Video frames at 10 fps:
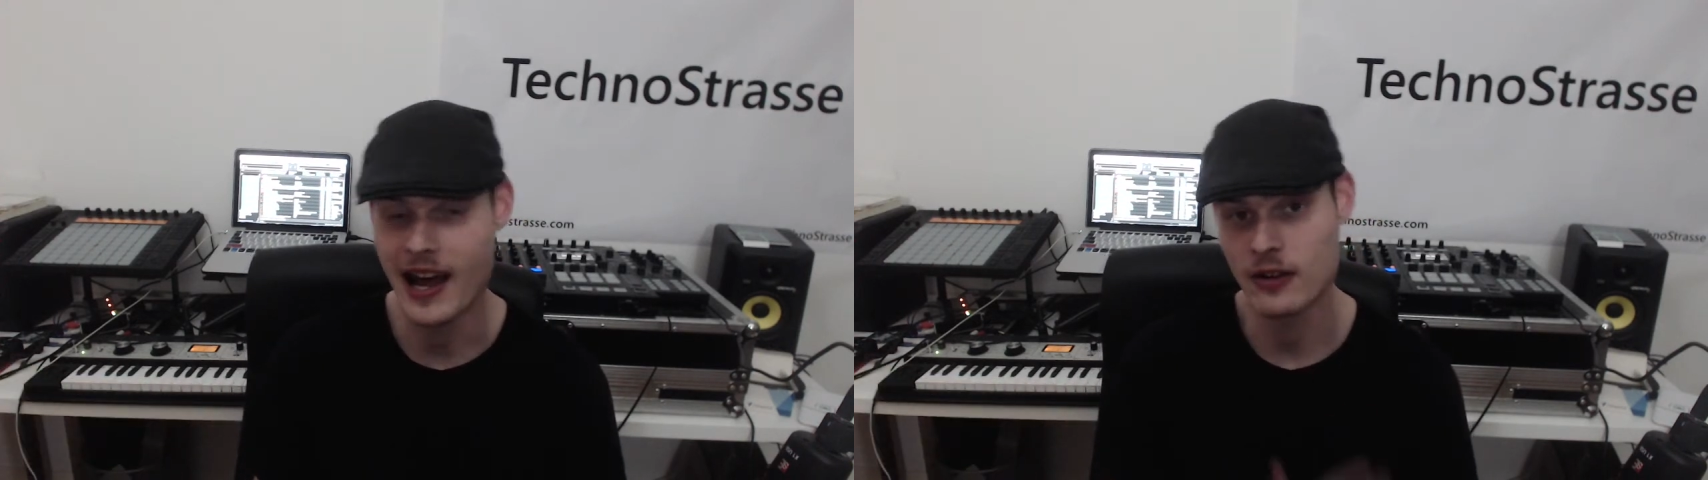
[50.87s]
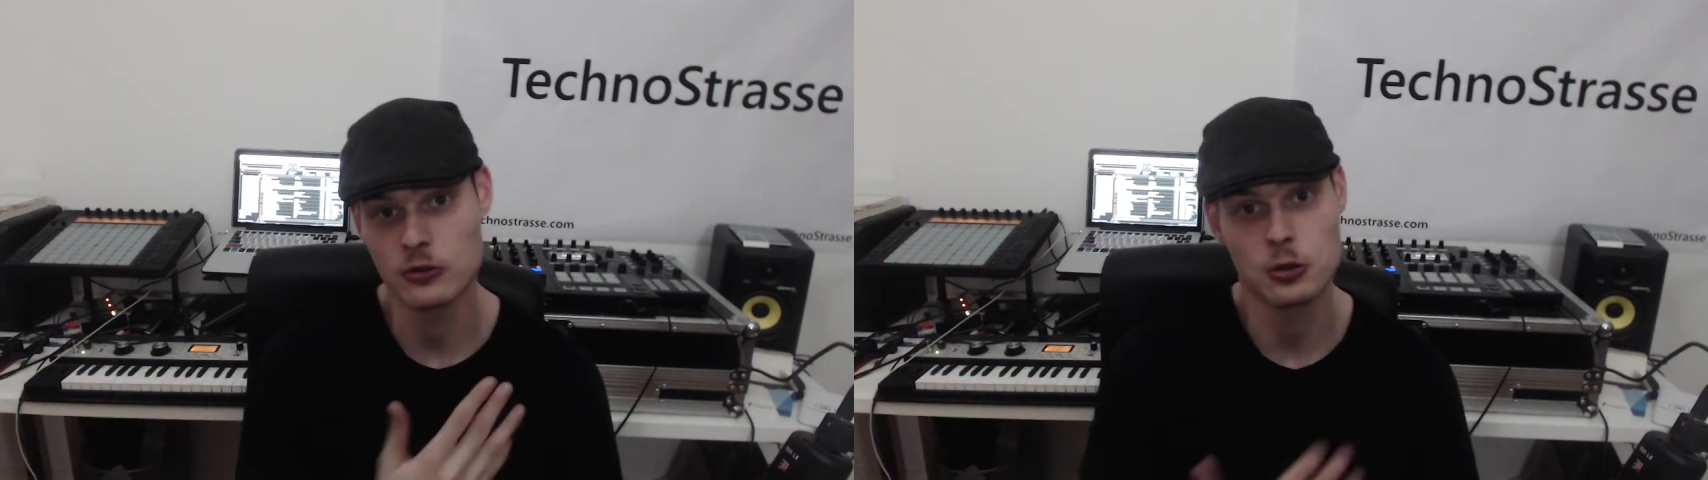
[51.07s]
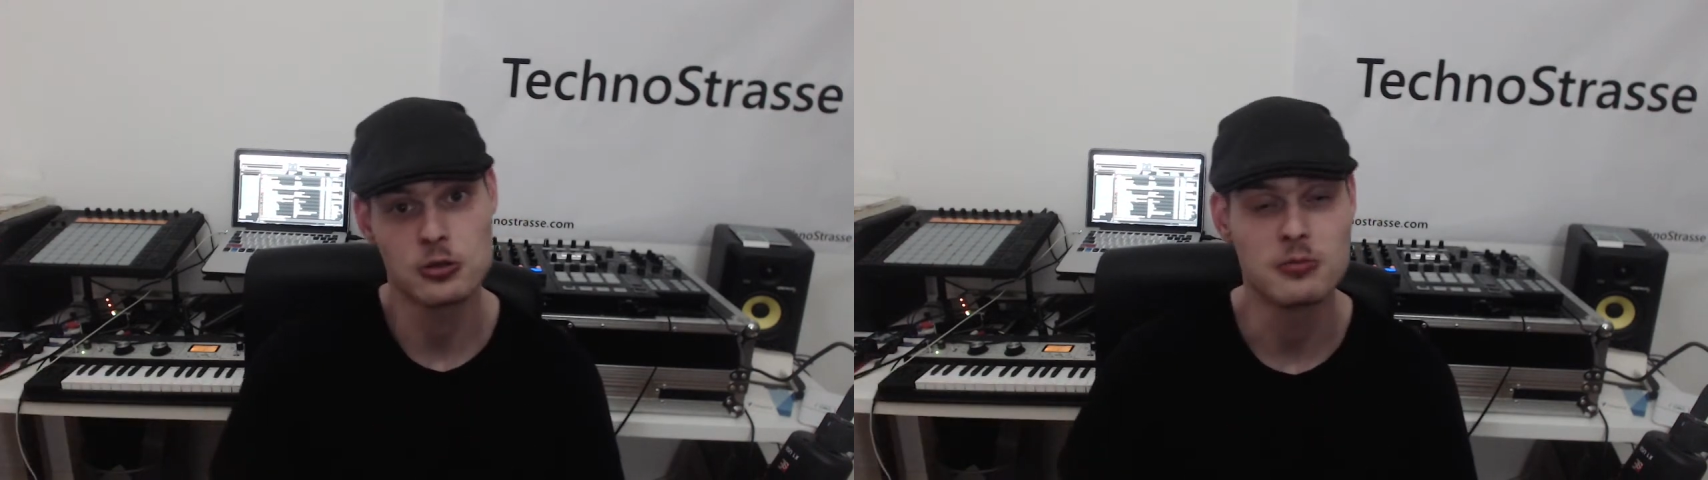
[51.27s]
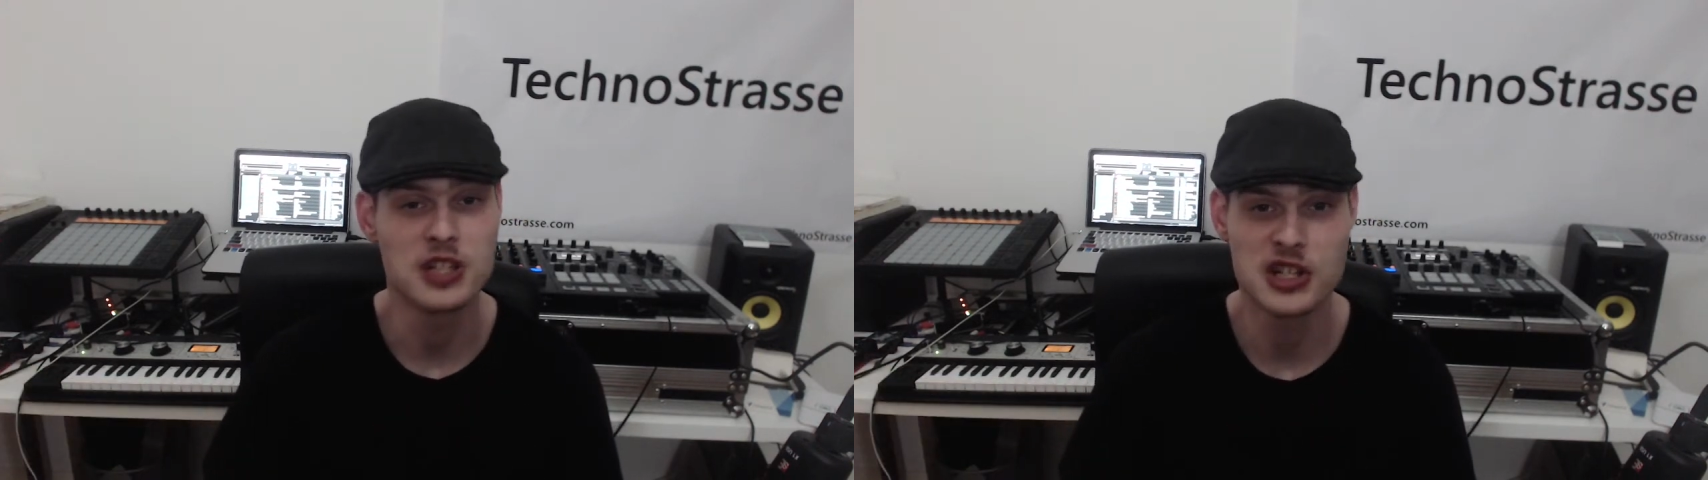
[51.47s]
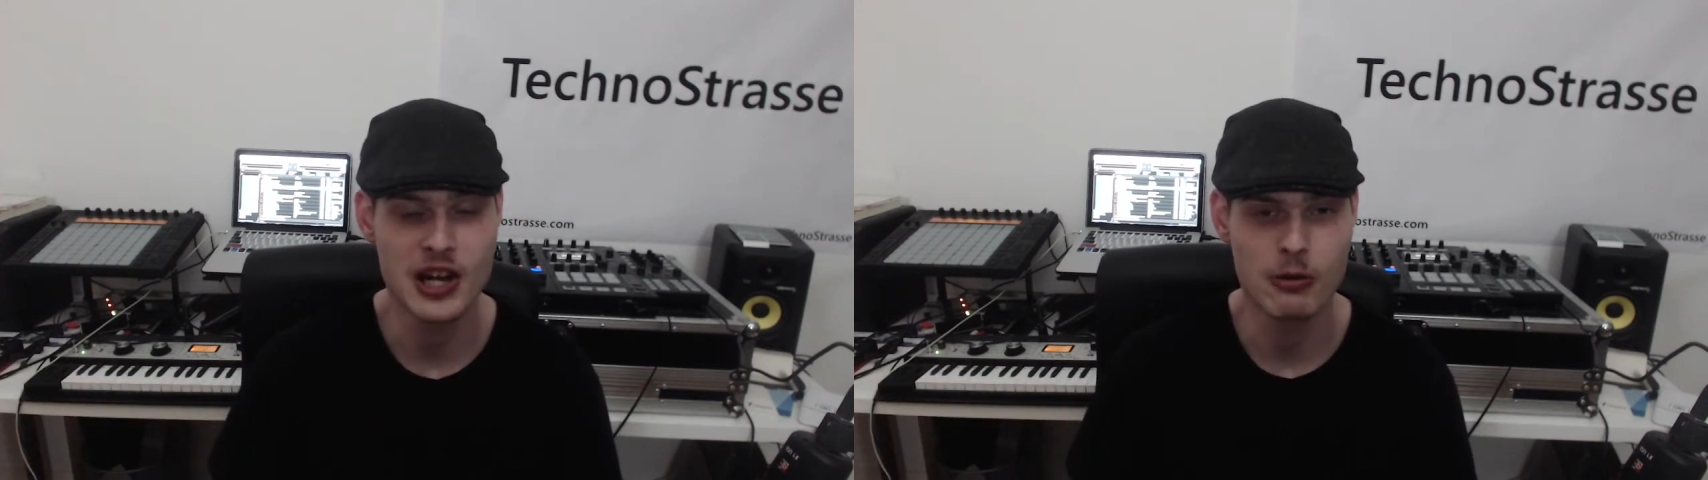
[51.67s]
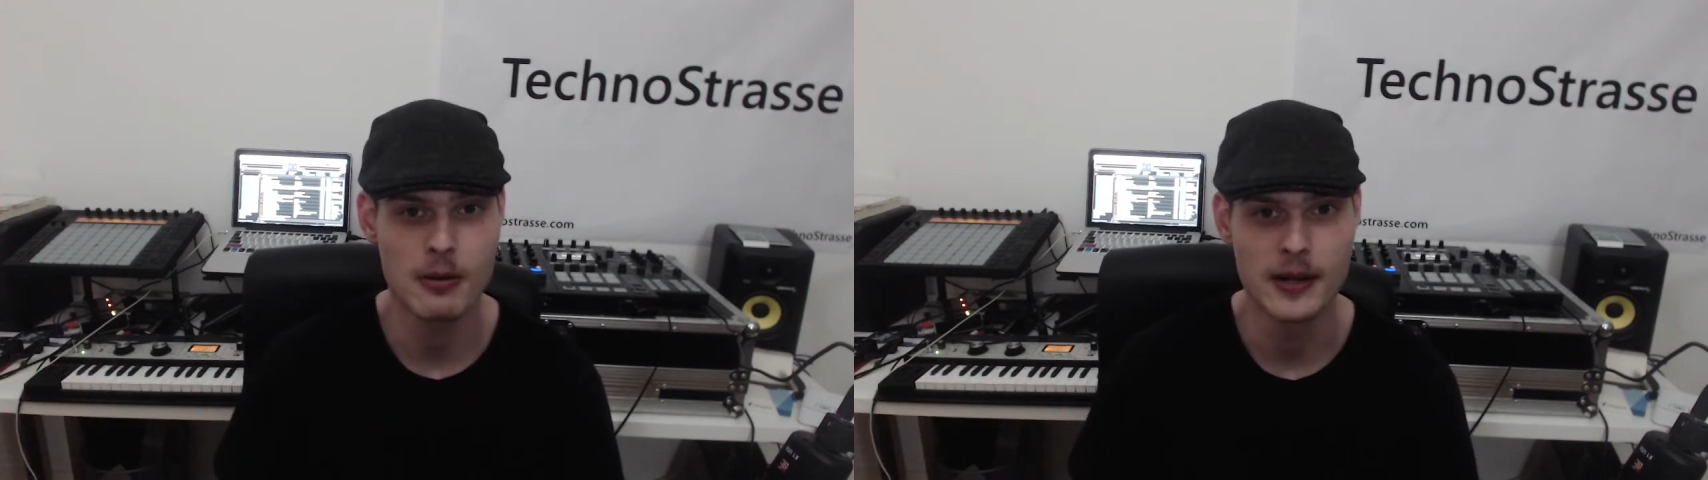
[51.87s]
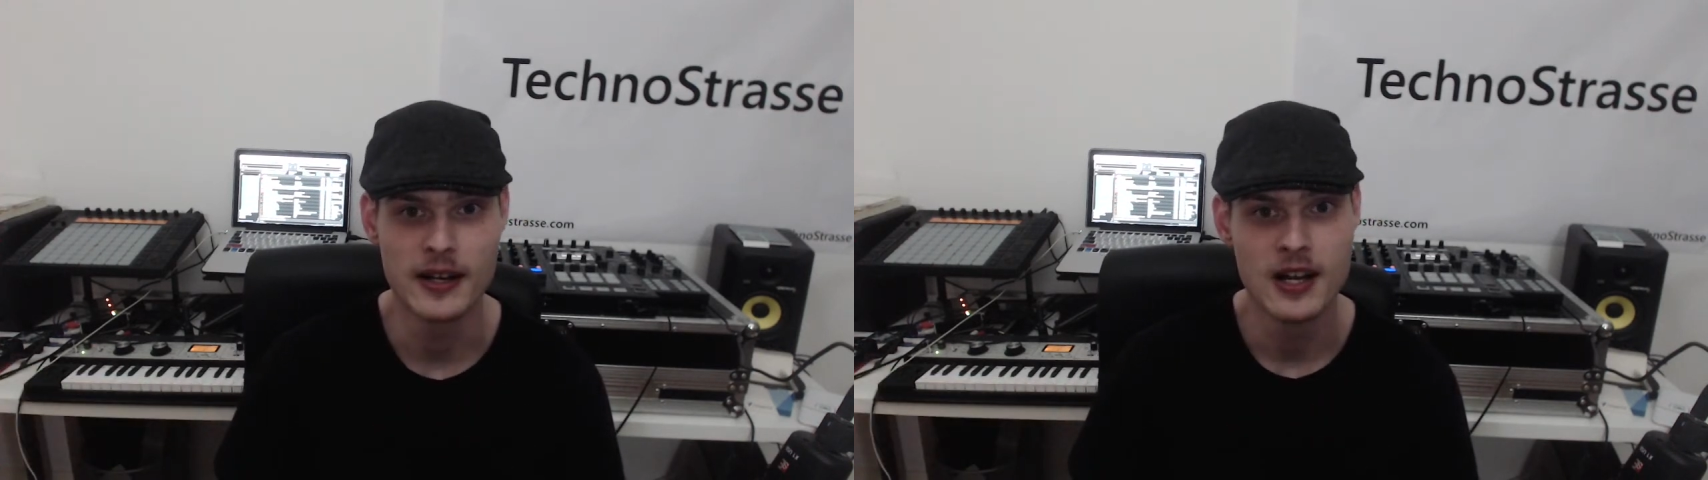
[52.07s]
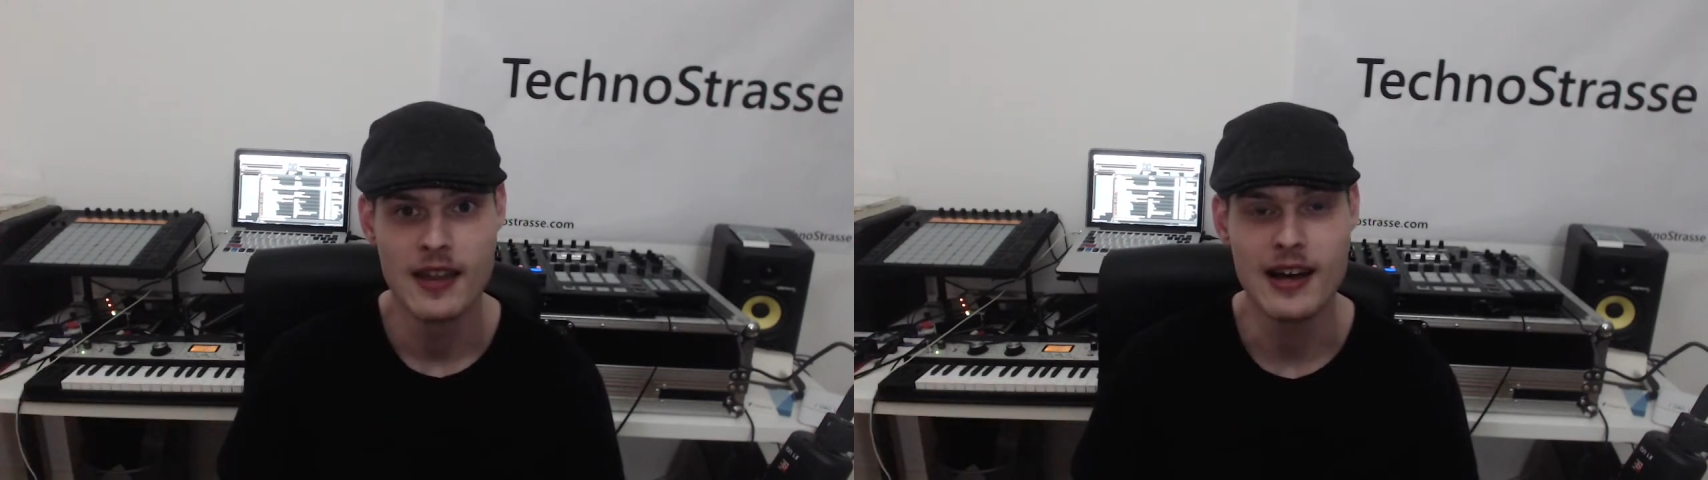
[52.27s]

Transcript: and of course some DJ equipment.